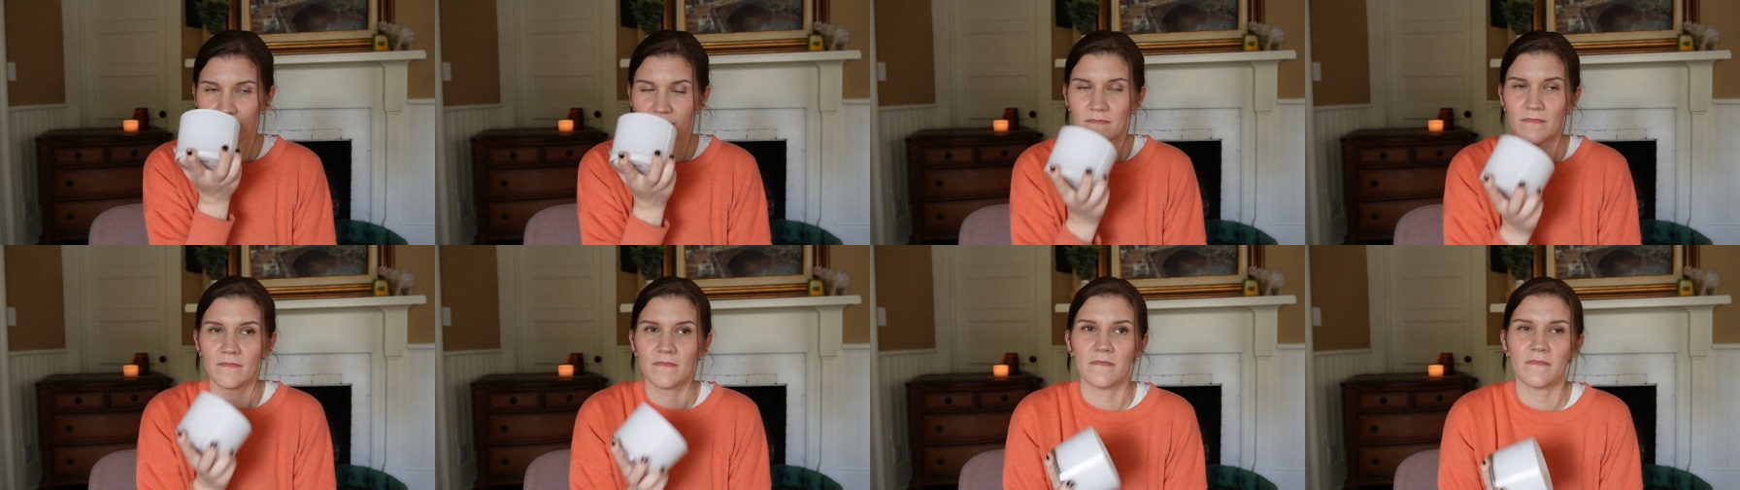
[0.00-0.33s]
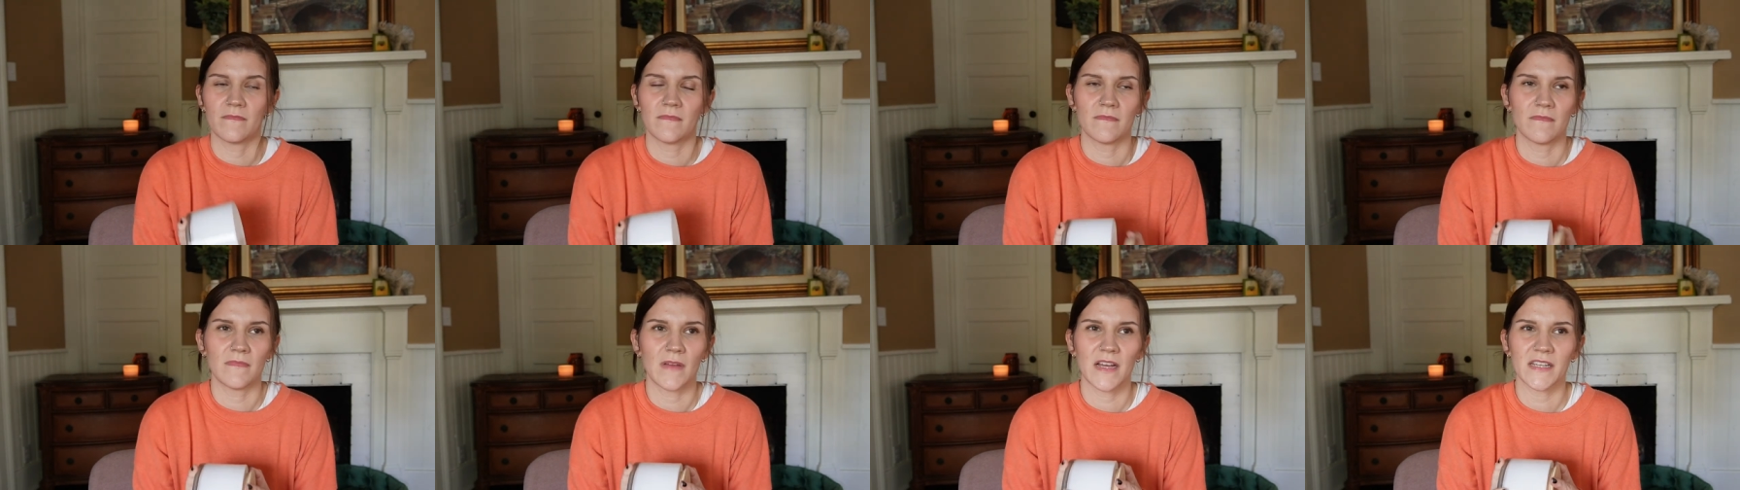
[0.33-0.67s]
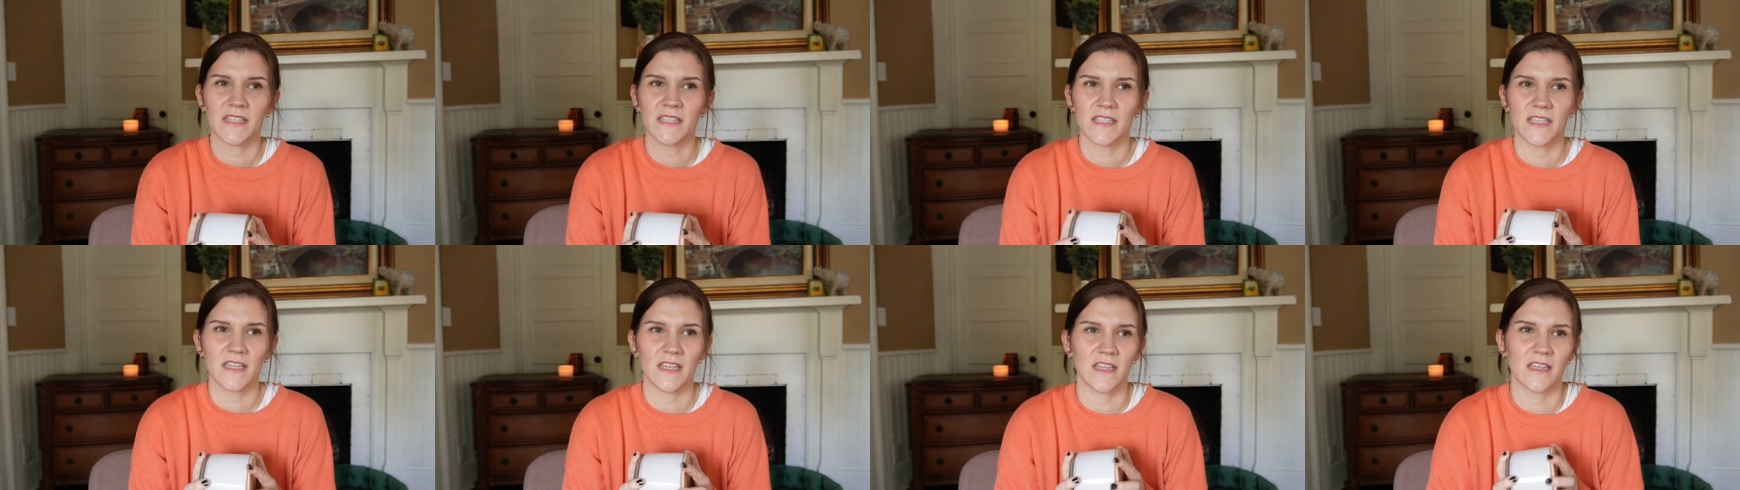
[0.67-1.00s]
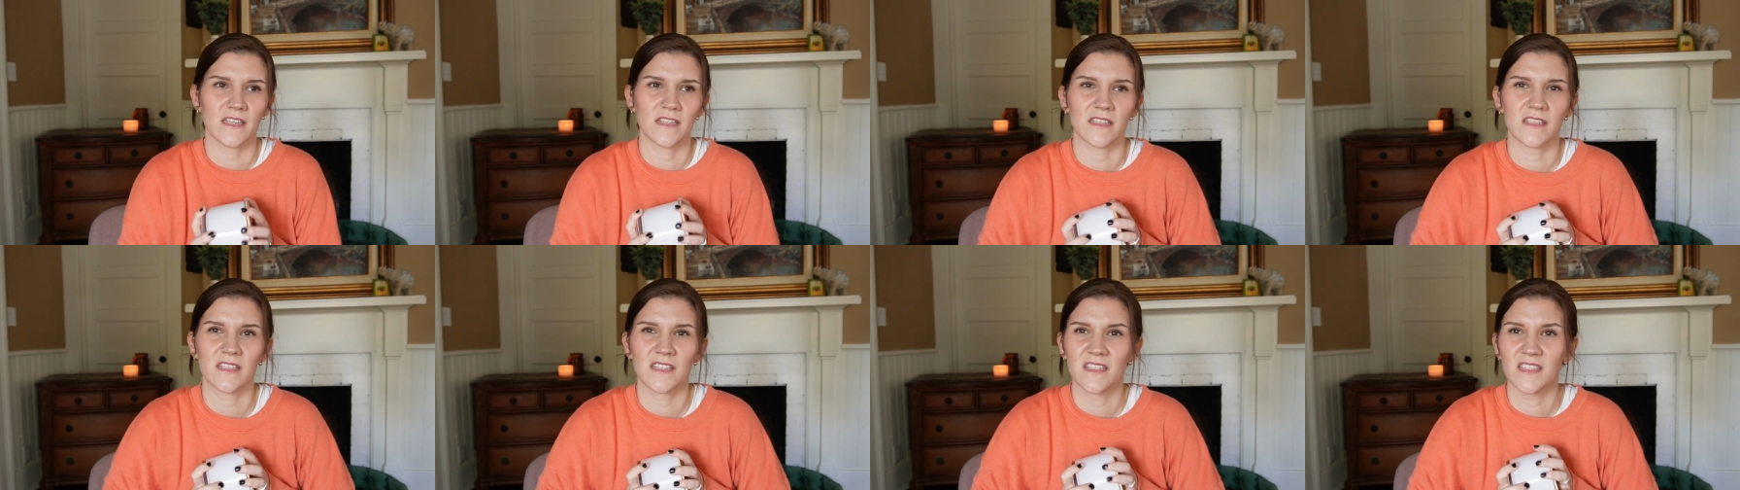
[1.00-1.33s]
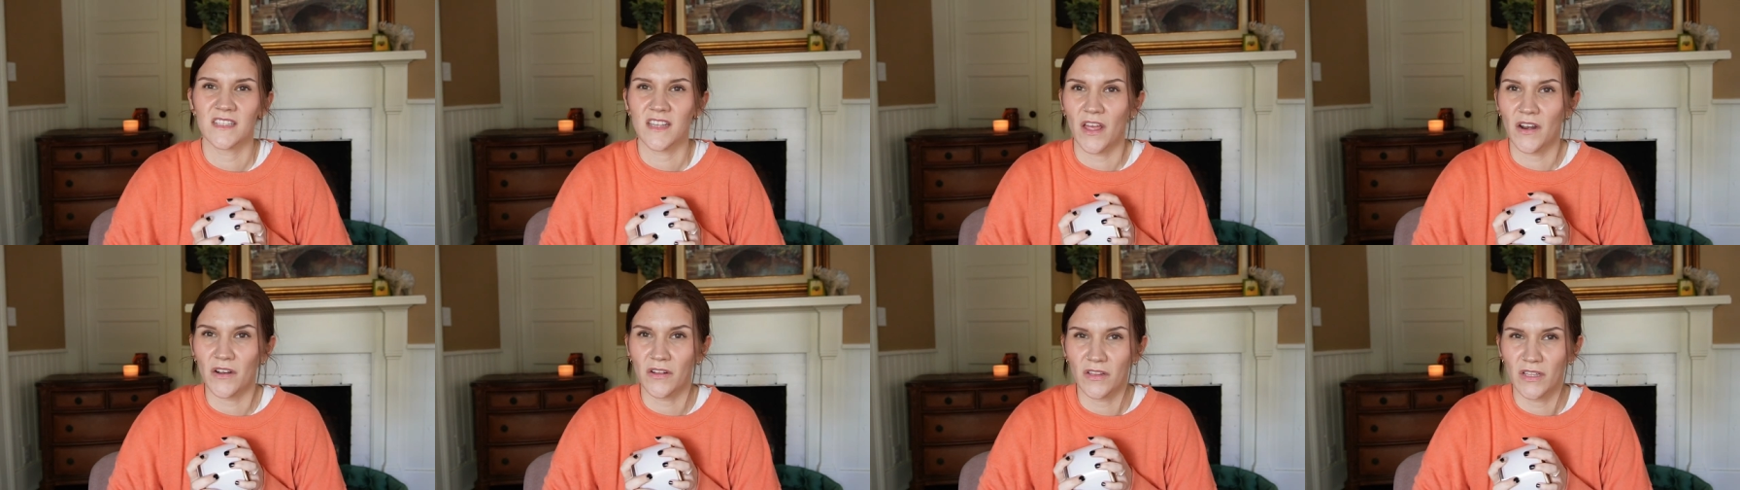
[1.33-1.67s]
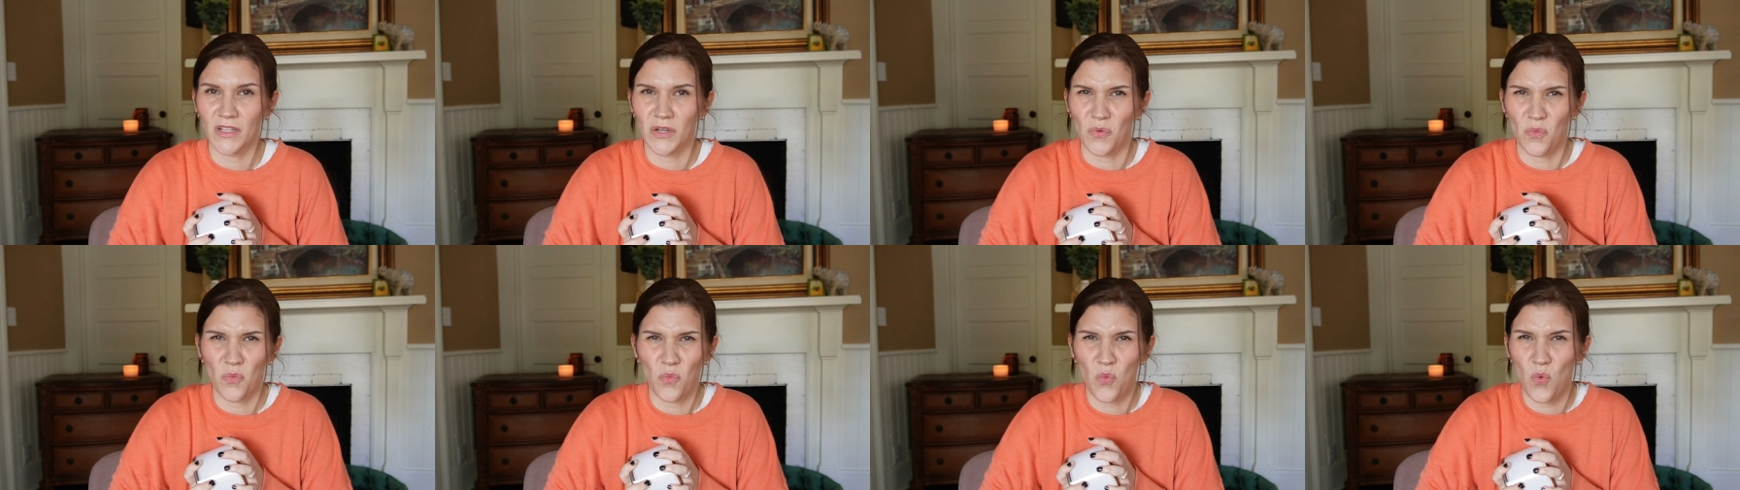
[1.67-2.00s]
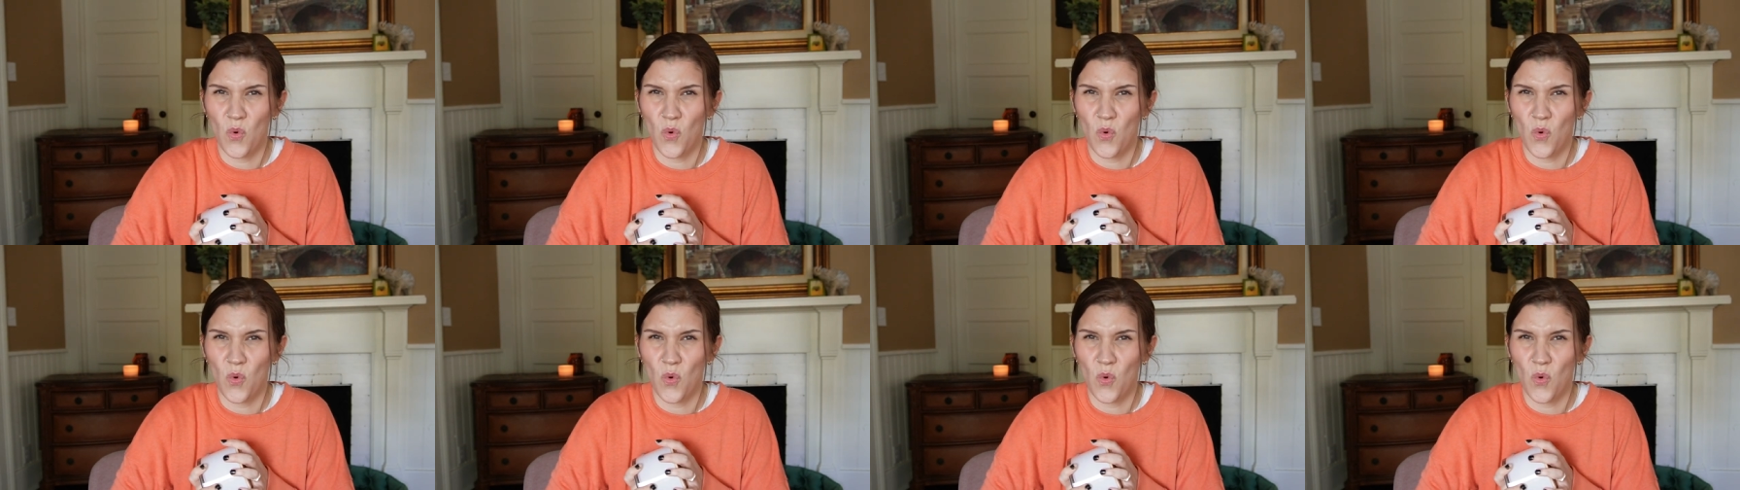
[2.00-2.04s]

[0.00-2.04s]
musky and subtle and